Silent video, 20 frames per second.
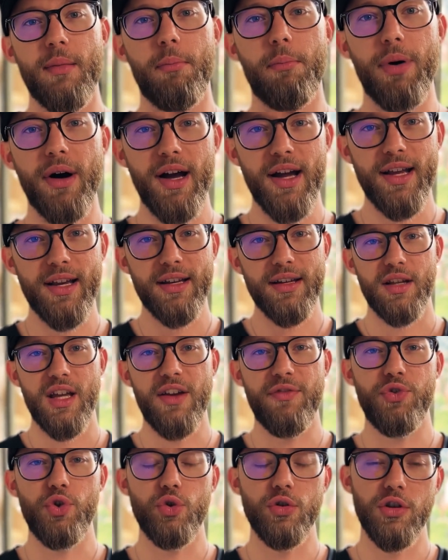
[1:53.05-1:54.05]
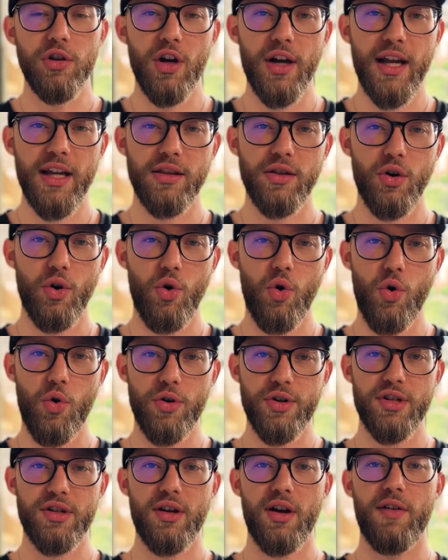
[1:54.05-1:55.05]
But if you look at the
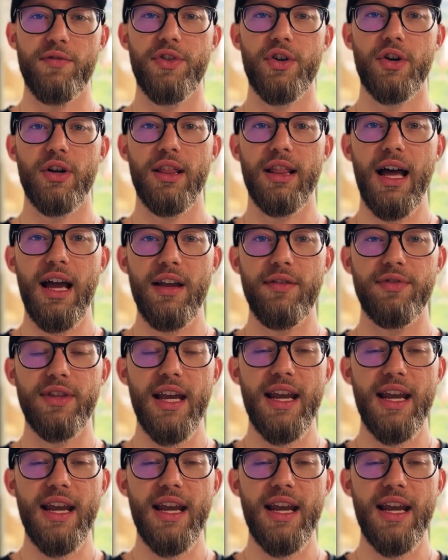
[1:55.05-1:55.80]
course of their life,